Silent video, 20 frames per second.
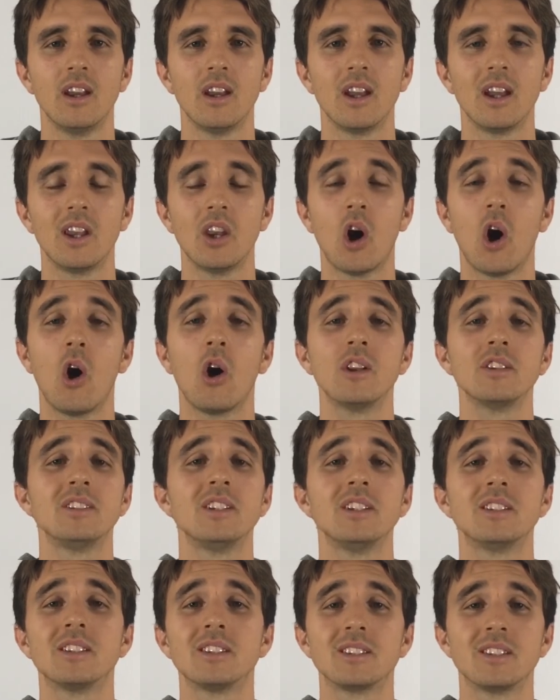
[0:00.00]
And all
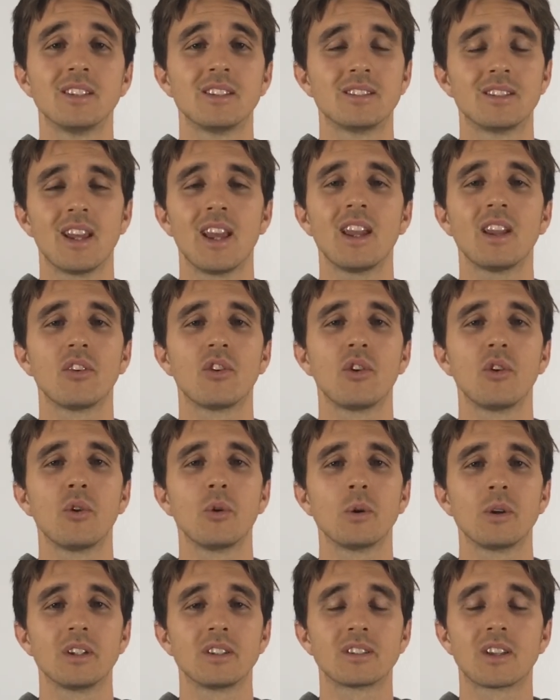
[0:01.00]
Jesus is saying to
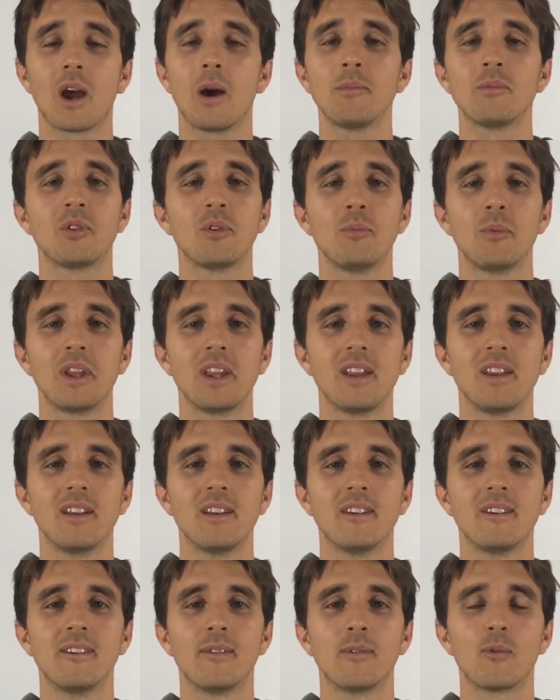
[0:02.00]
you is, come to me,
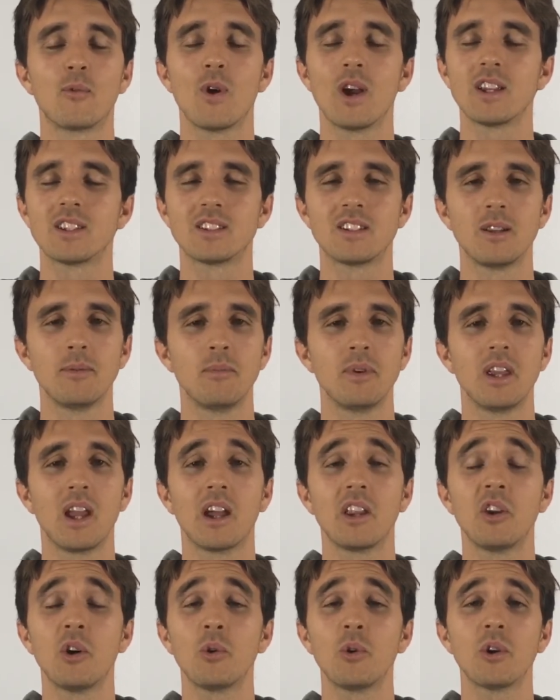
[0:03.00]
rest in me. I
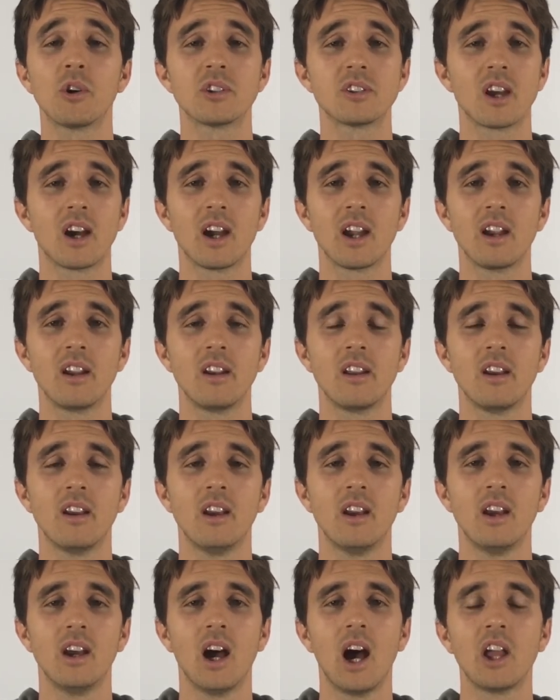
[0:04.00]
know you're tired.
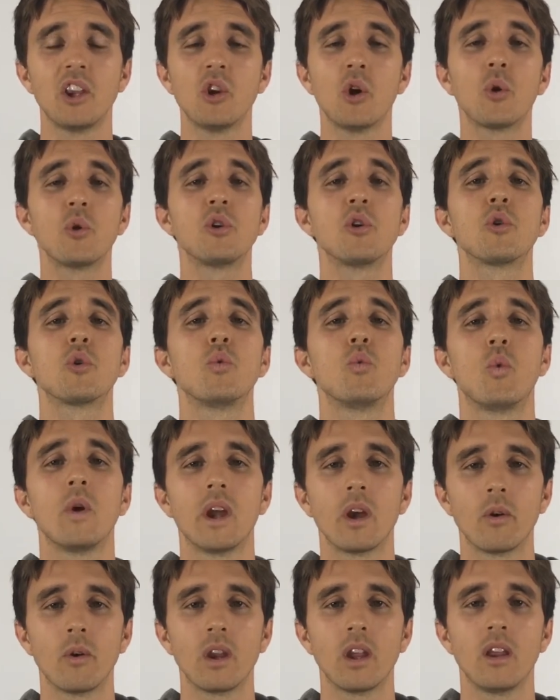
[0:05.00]
I know you're
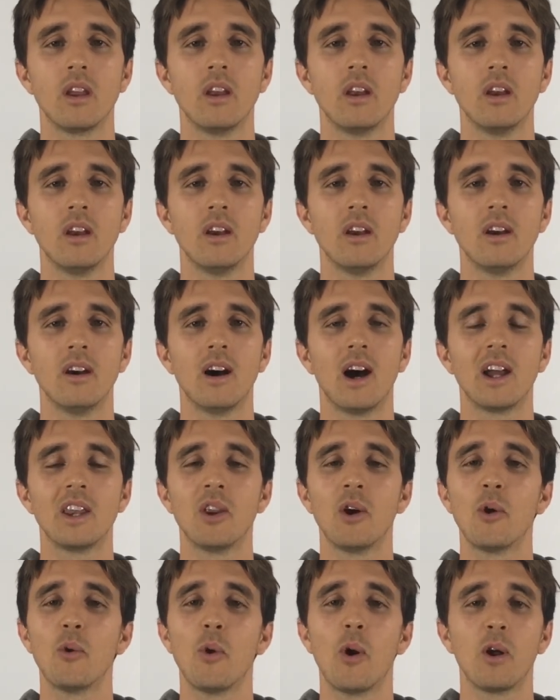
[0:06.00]
weary. I
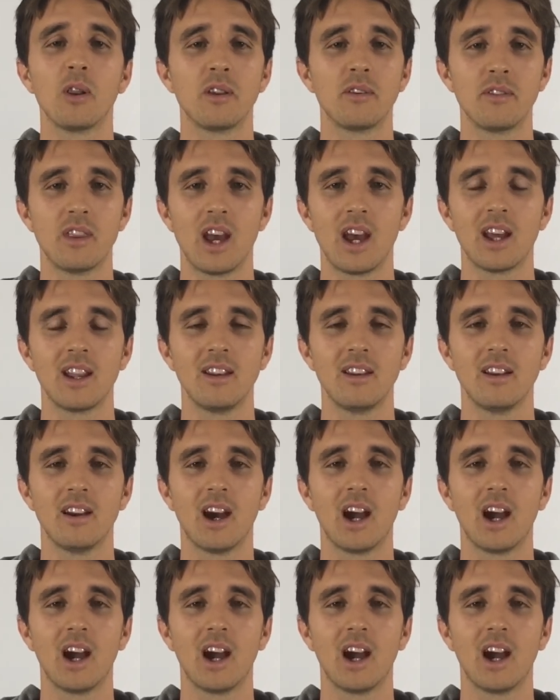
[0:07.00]
know all of that.